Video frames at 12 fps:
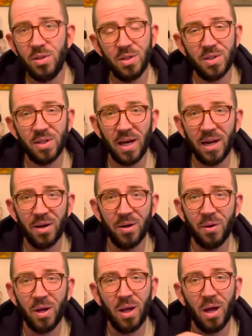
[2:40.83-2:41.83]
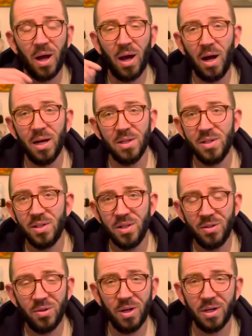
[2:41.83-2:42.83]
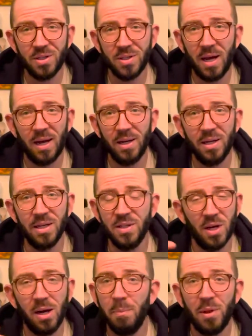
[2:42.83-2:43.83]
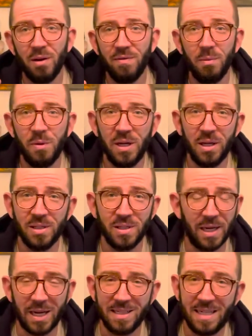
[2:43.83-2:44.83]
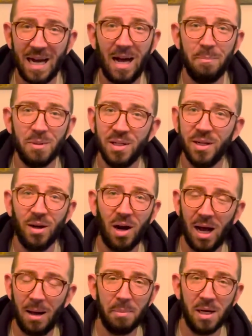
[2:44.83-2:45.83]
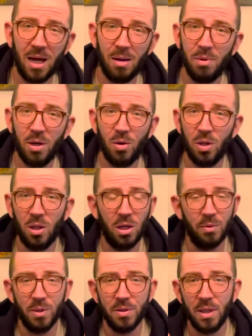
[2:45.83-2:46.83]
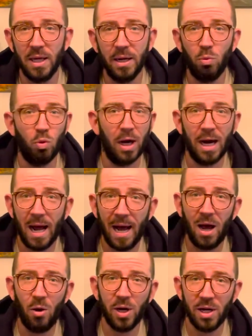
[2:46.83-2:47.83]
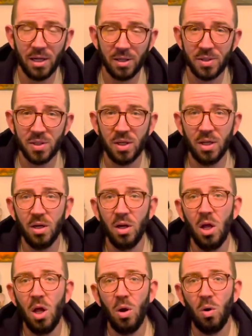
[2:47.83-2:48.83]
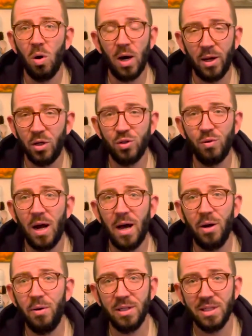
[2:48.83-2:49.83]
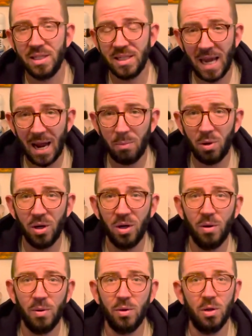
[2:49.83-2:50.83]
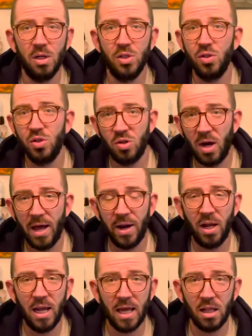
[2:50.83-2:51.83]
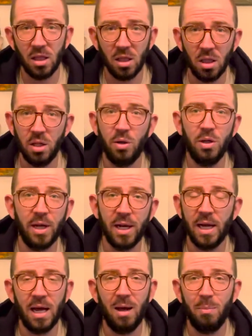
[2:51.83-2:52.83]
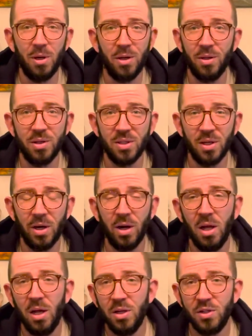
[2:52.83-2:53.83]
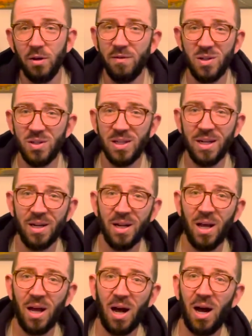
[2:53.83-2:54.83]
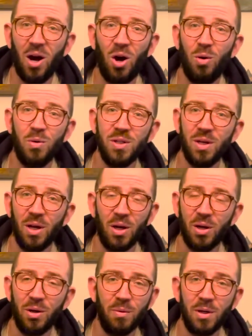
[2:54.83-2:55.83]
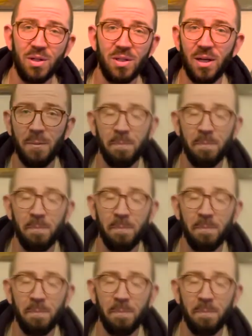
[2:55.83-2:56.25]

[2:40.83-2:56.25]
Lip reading: a side note, Citra and Azacca is up there for me as like a top tier hop combo, along with like Rakau and Nelson, or El Dorado and Sabro, or Strata and literally any hop under the sun. So if you see it, always a good one to see.